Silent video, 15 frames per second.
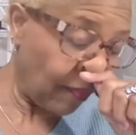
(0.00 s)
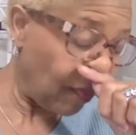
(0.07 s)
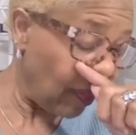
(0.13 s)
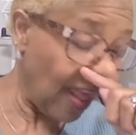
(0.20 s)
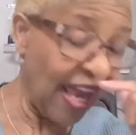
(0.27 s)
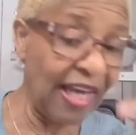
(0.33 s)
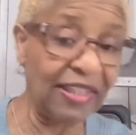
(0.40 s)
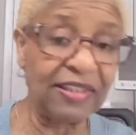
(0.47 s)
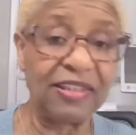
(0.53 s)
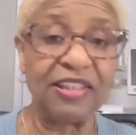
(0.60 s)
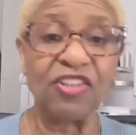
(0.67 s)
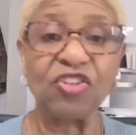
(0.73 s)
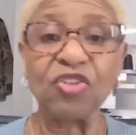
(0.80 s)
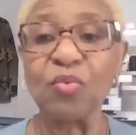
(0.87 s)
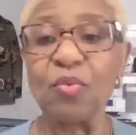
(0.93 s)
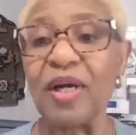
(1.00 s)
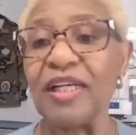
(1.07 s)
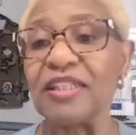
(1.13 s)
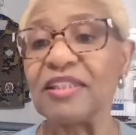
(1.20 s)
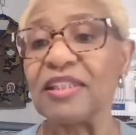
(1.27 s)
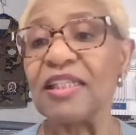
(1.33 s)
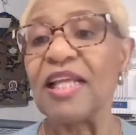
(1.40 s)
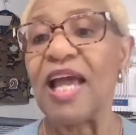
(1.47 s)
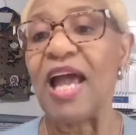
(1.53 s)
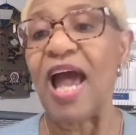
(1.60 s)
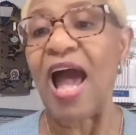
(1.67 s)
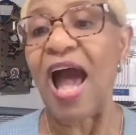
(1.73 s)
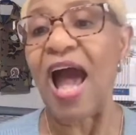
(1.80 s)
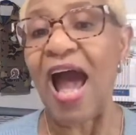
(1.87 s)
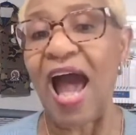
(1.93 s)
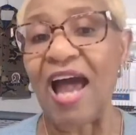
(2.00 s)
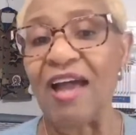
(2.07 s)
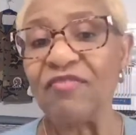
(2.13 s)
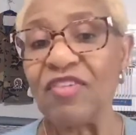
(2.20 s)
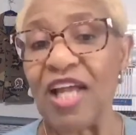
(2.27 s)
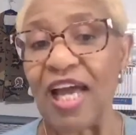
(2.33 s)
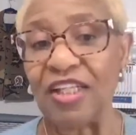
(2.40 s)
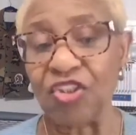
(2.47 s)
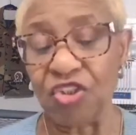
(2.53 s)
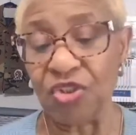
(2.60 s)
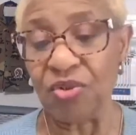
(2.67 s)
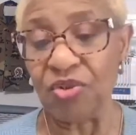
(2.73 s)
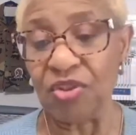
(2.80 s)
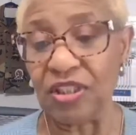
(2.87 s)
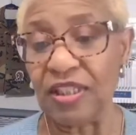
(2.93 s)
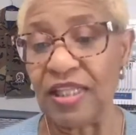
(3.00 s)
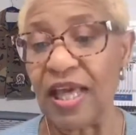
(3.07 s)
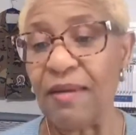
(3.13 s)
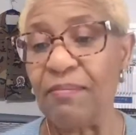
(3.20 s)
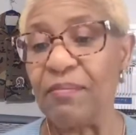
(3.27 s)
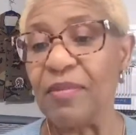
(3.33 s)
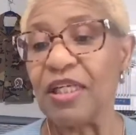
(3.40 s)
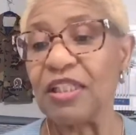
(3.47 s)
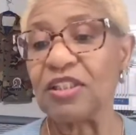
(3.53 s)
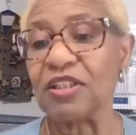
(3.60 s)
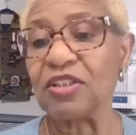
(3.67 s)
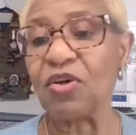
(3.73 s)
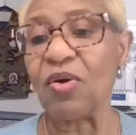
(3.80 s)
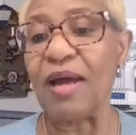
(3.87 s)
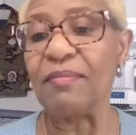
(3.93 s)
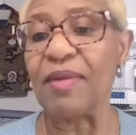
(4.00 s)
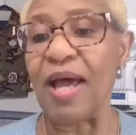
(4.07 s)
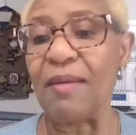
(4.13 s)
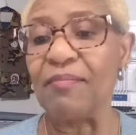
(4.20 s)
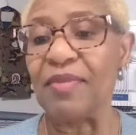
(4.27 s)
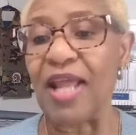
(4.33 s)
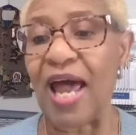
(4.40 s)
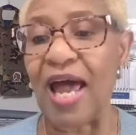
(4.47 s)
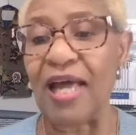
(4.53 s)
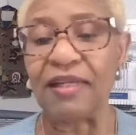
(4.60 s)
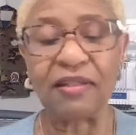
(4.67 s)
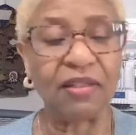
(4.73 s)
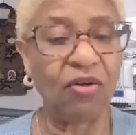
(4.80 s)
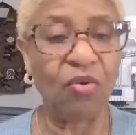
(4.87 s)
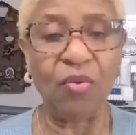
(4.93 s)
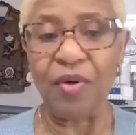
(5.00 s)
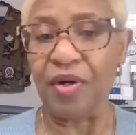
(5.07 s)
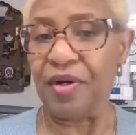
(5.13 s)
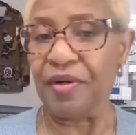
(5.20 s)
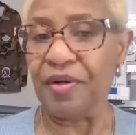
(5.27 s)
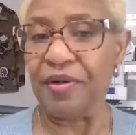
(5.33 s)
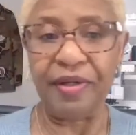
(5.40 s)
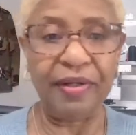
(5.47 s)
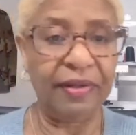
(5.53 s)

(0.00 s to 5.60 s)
that situation. I've not used it that much, so I'm not nowhere